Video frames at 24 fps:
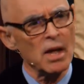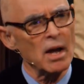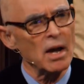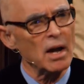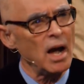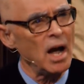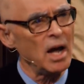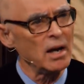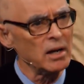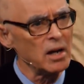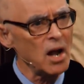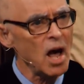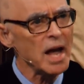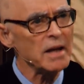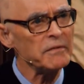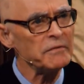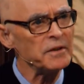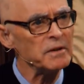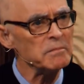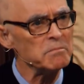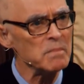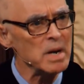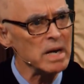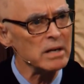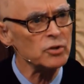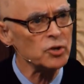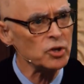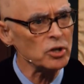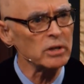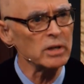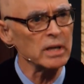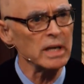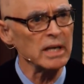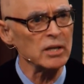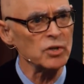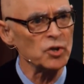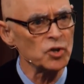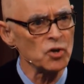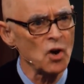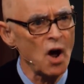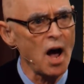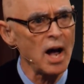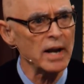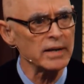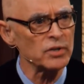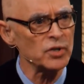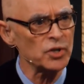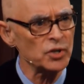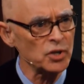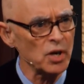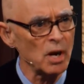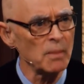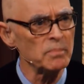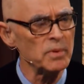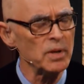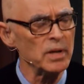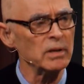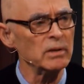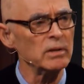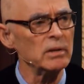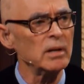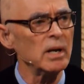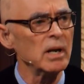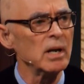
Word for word: A life in mission is not something